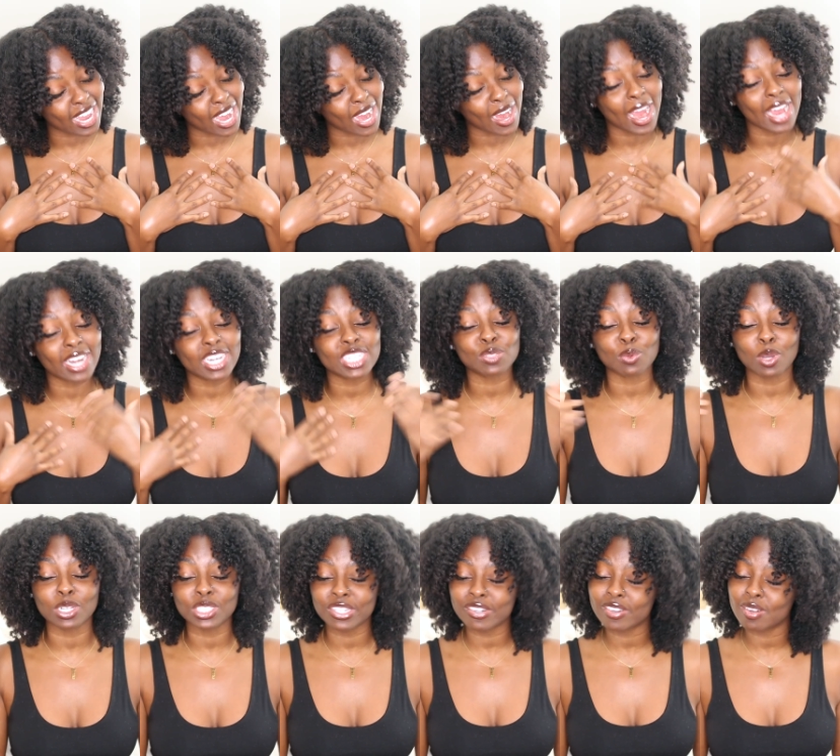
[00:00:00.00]
Now, I just
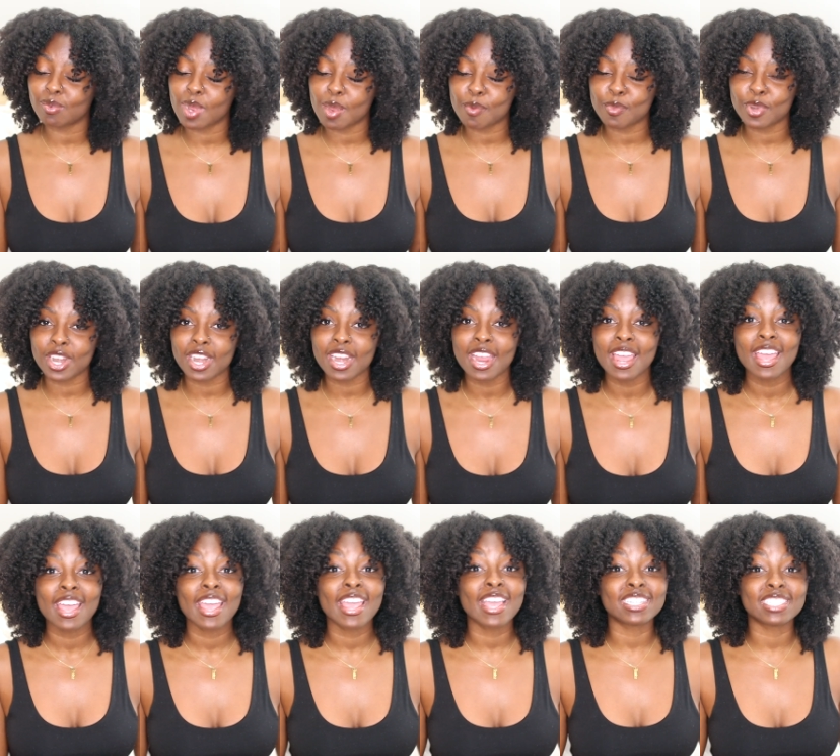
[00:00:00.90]
want you to remember,
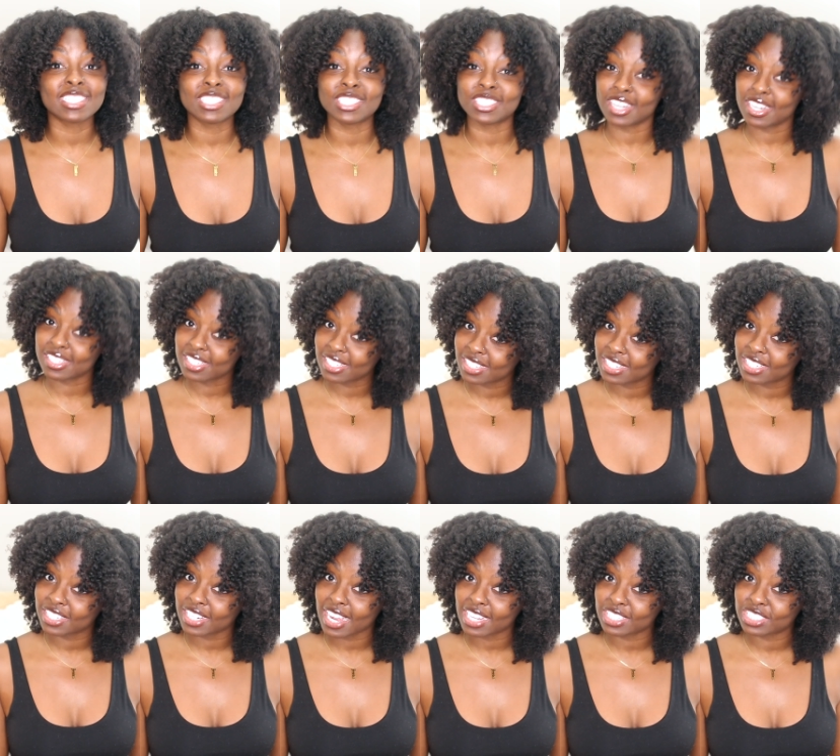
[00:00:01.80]
it's just a
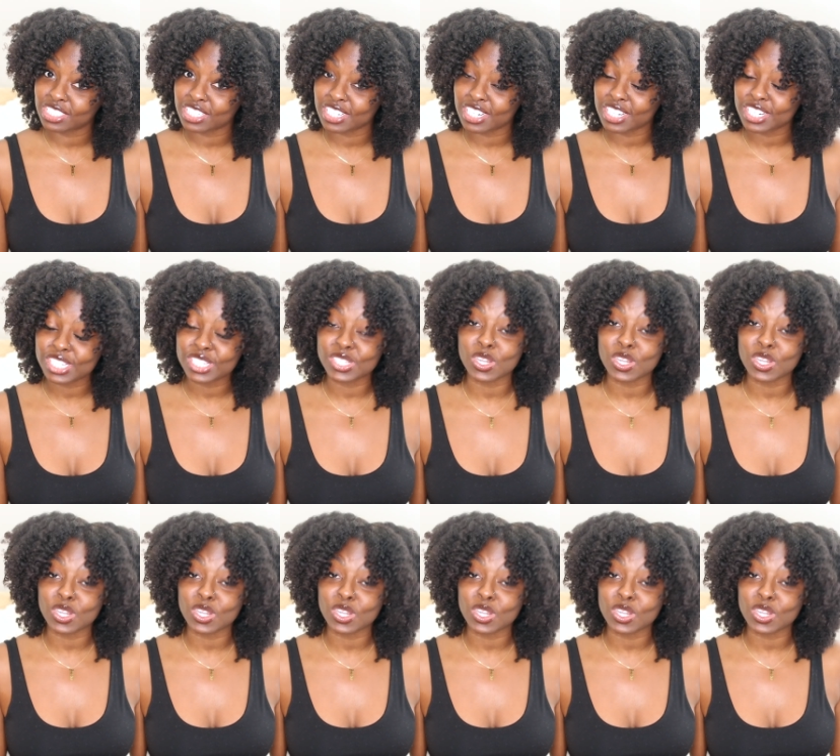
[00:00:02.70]
suggestion.